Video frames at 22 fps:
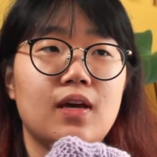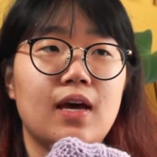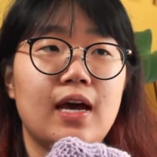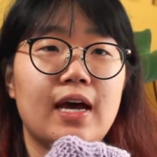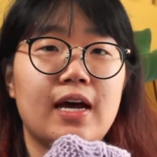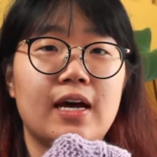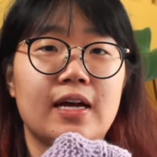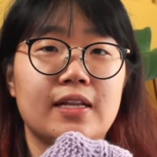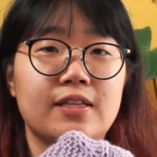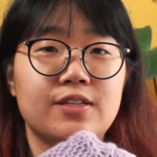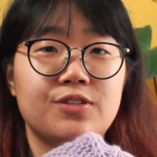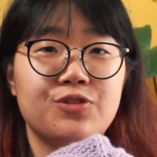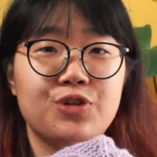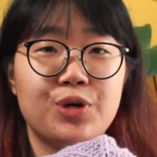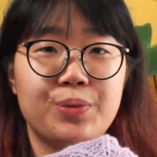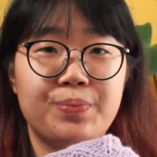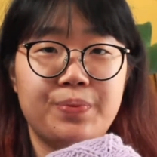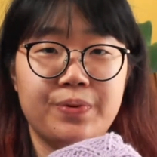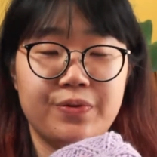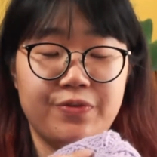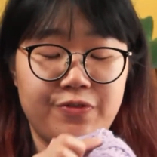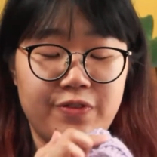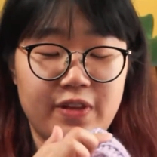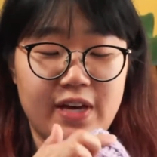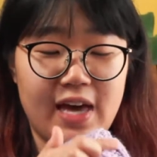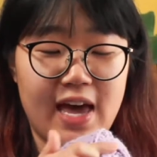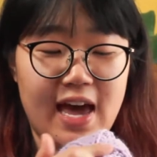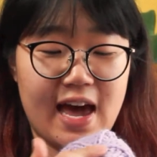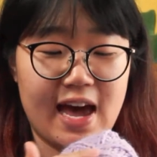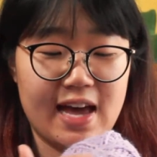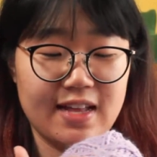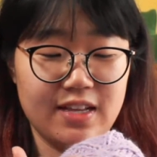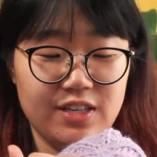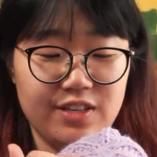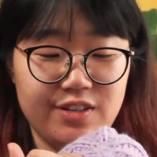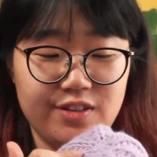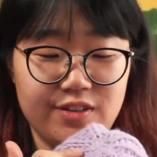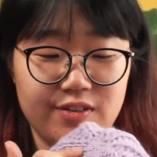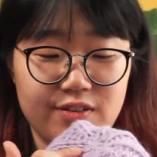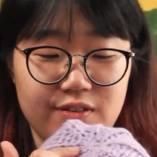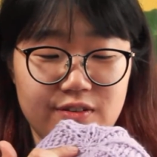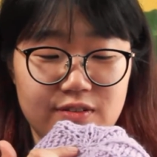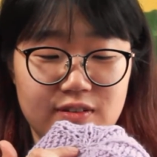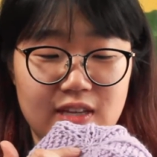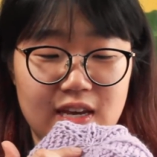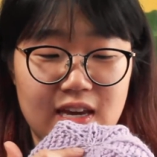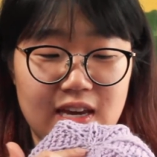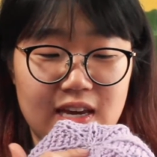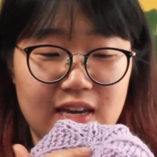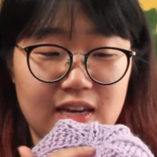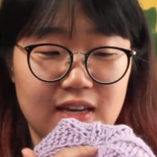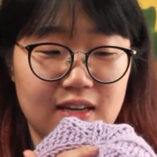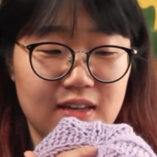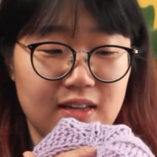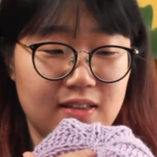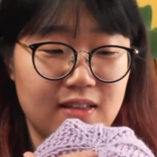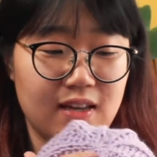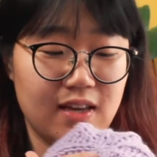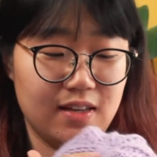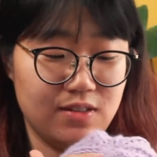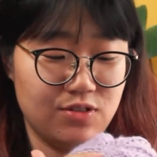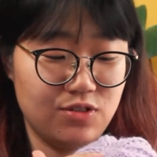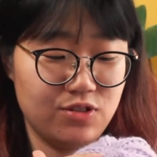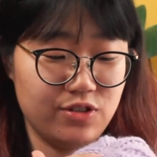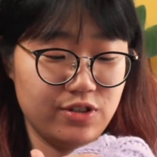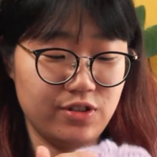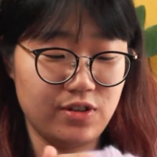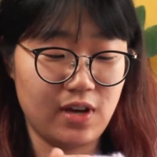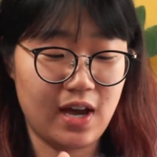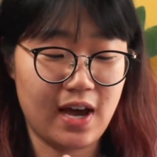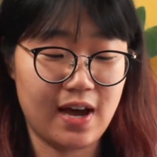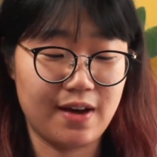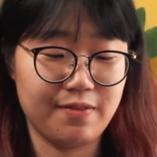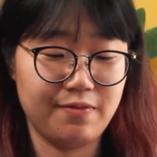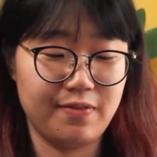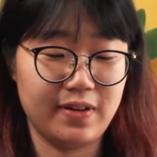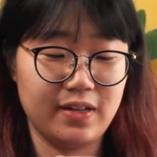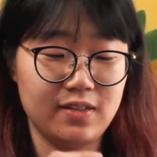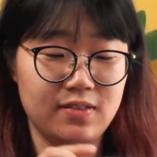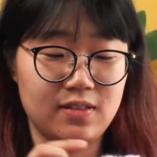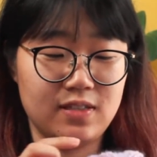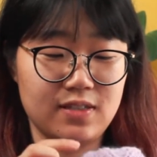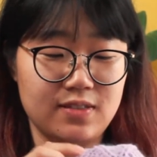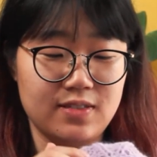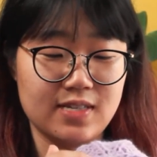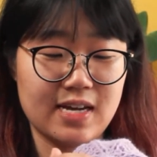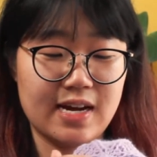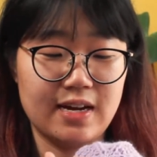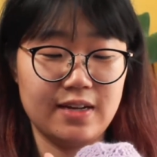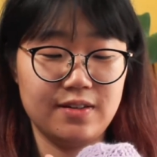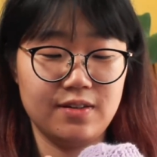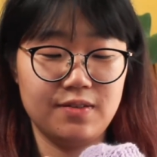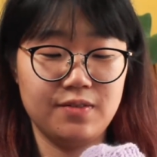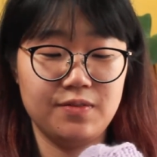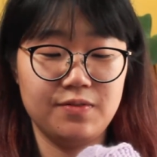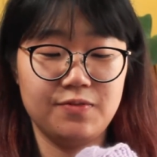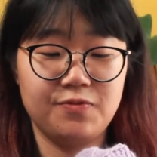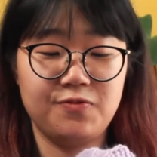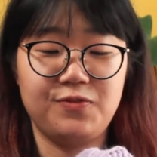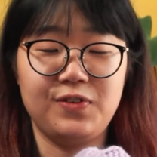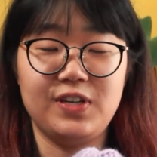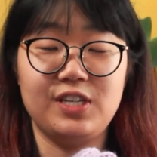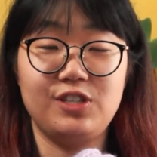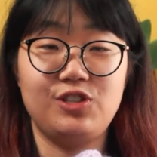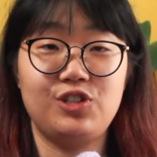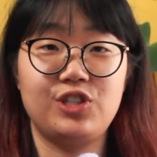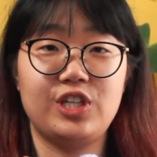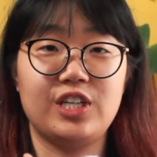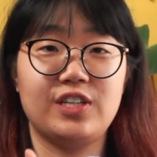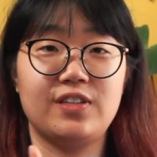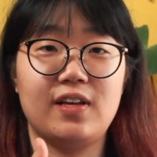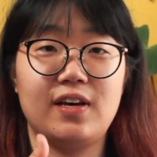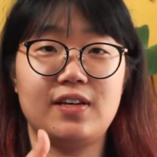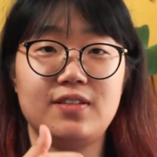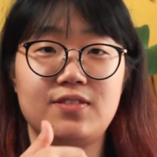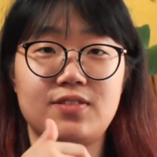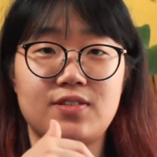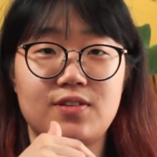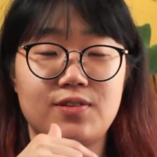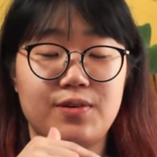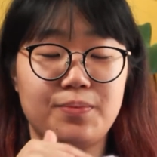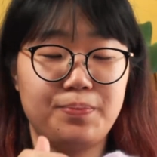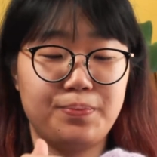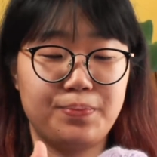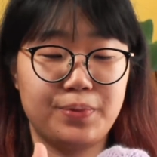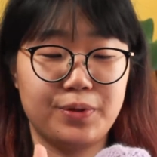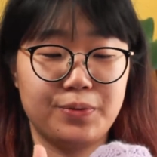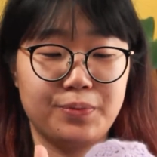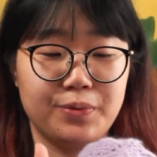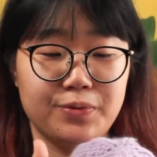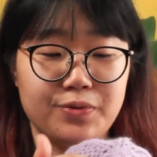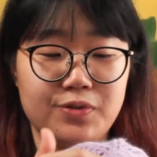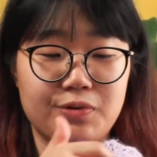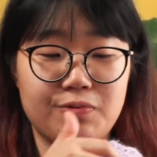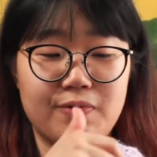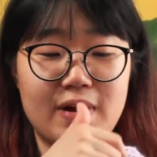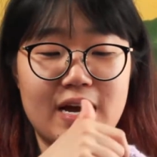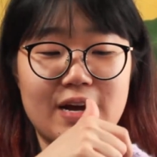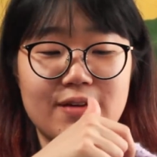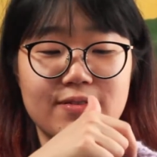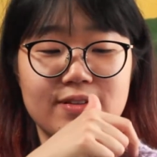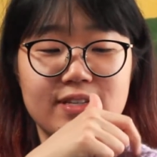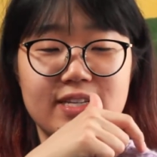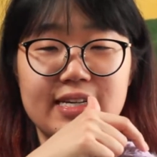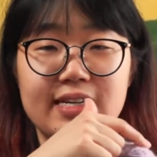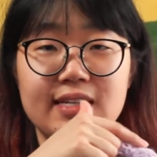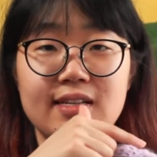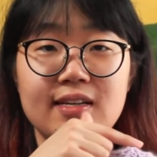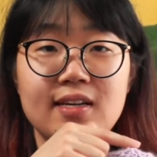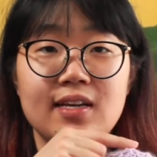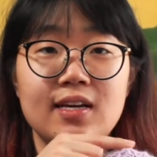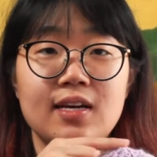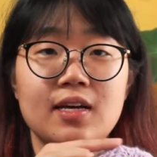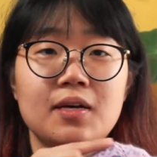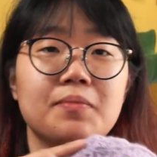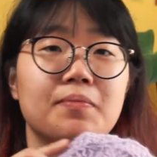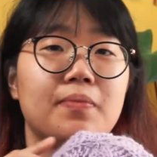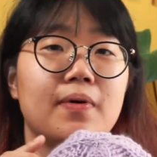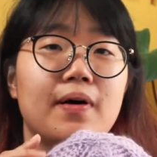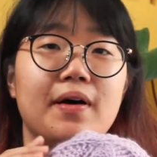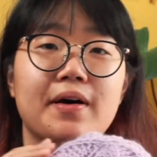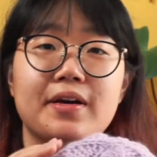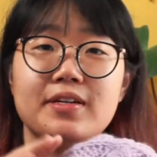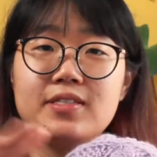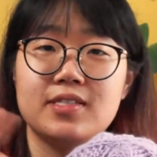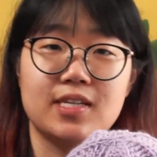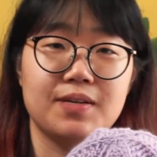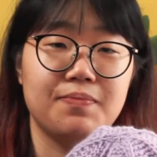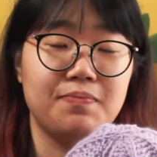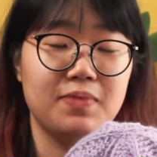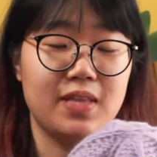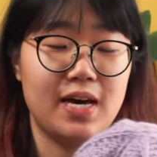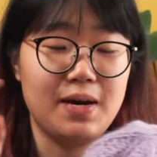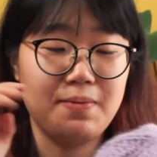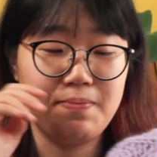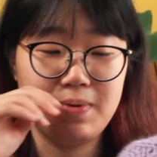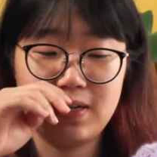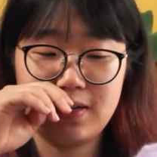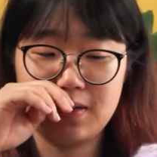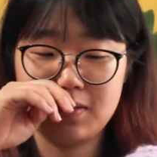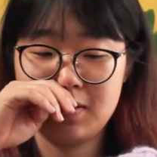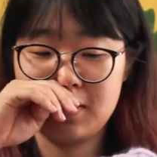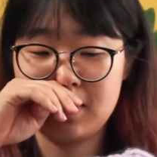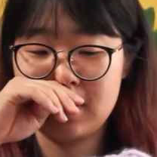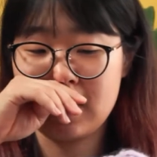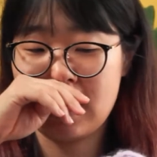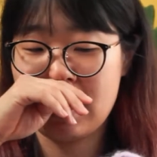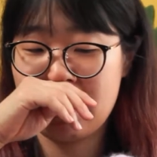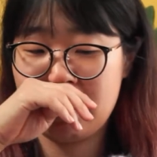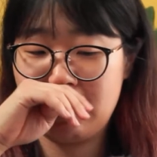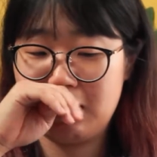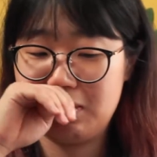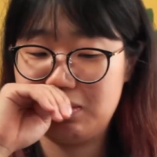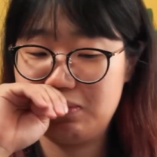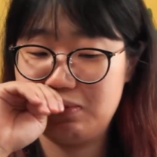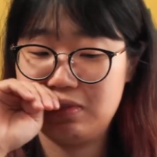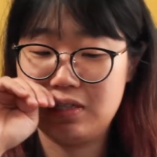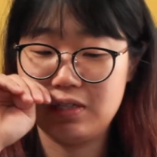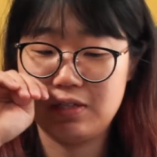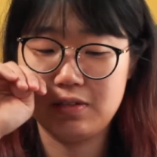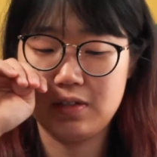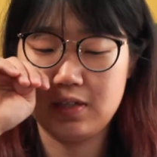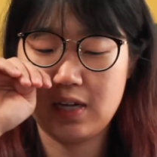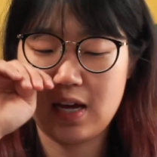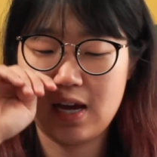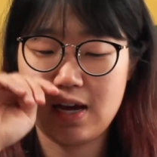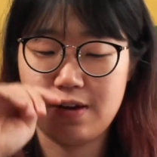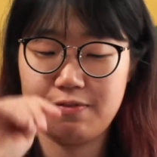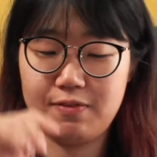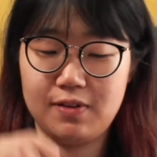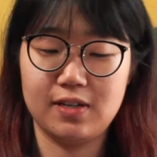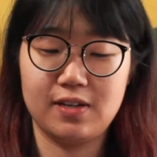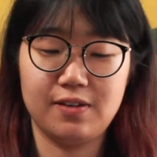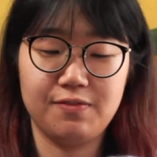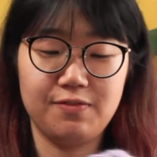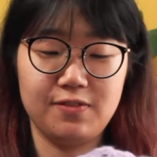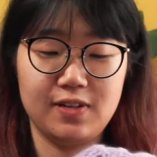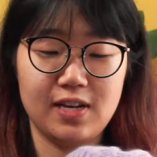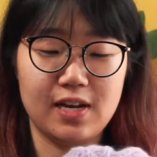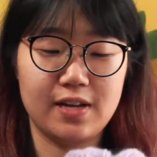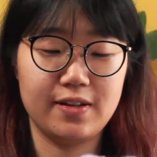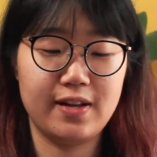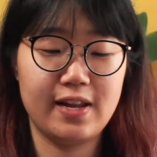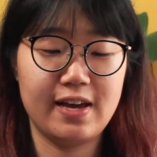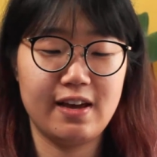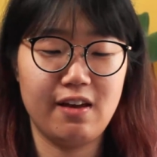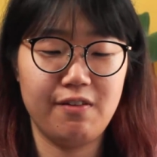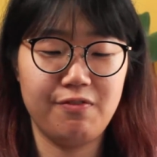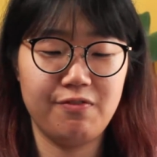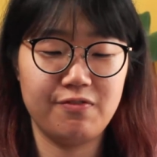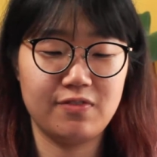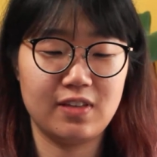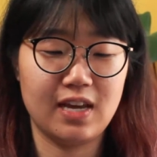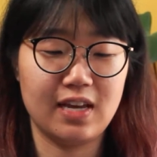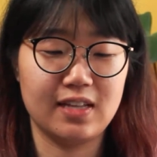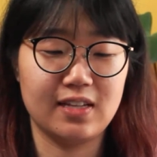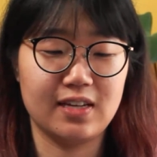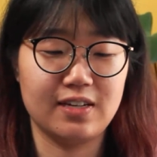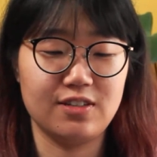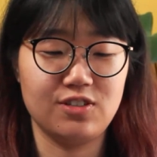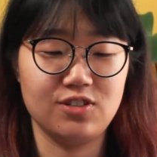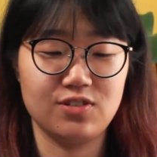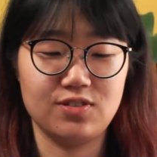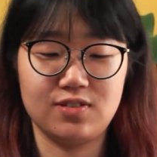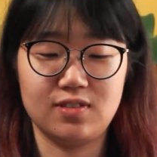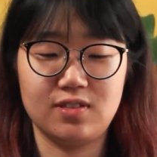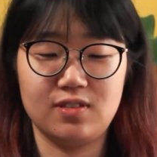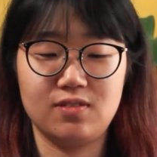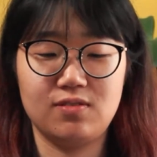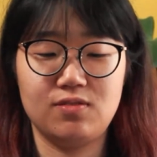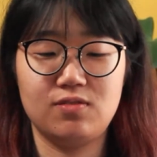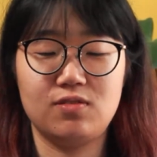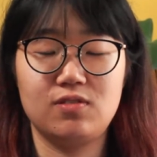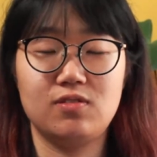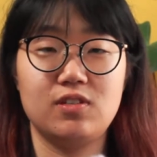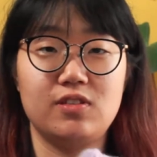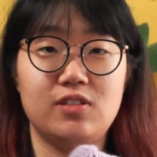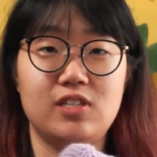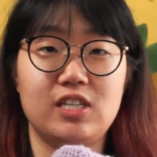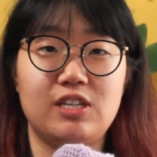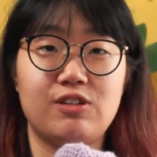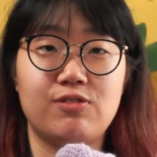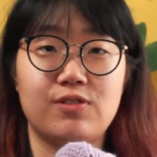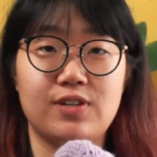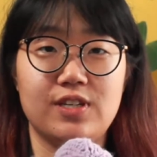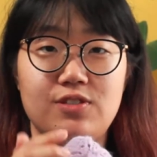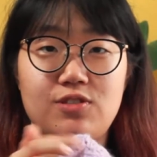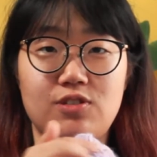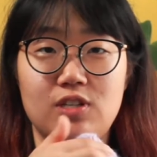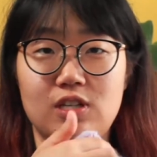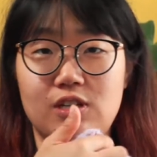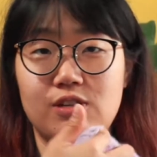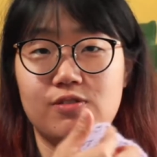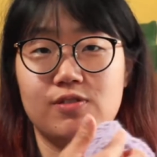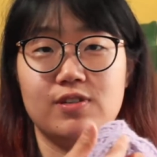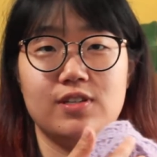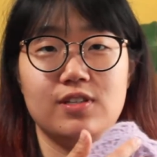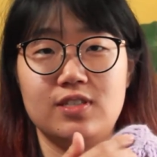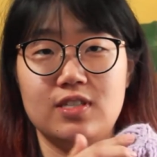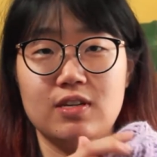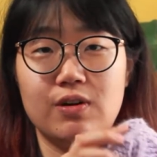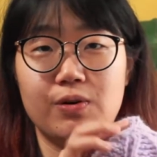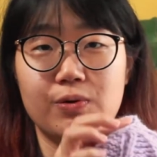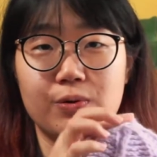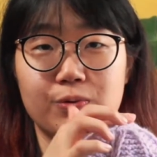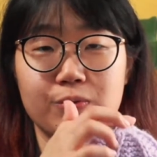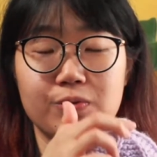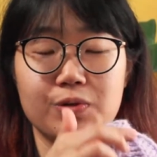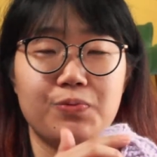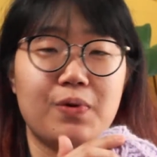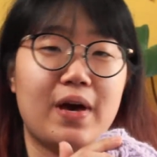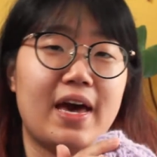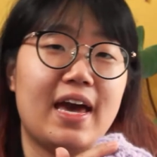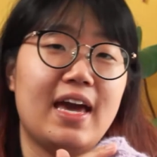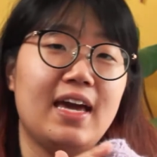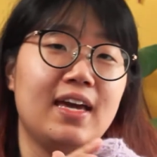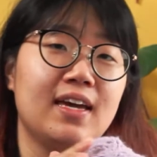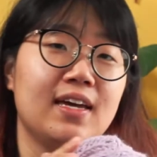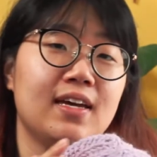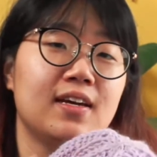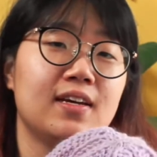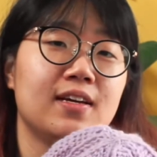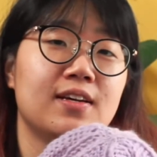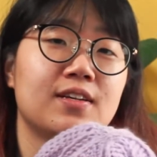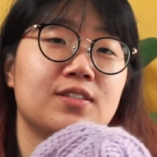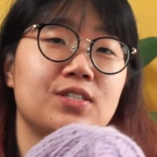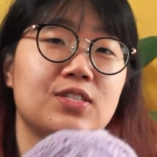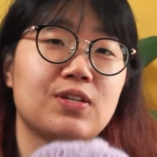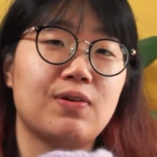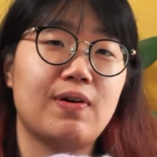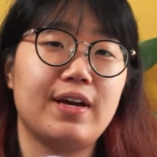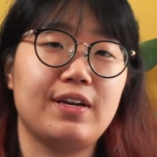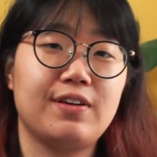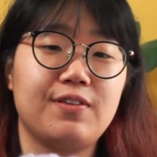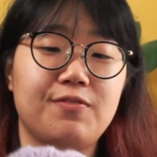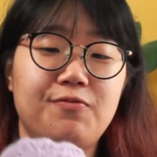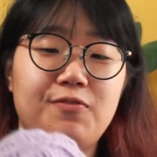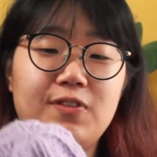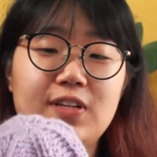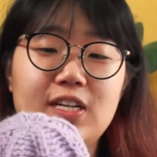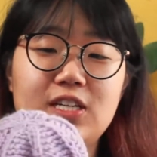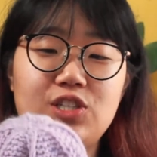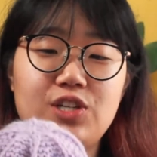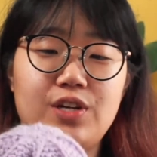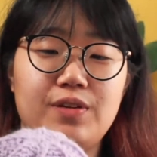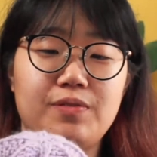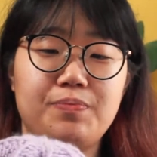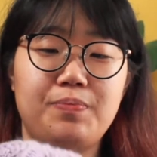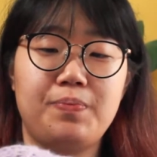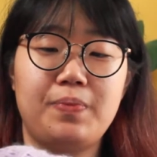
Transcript: at the top of the hat, they do have like design feature that's got bubbles around it, but I skipped that because I didn't have enough yarn left, and I just decrease all the way so I could finish it.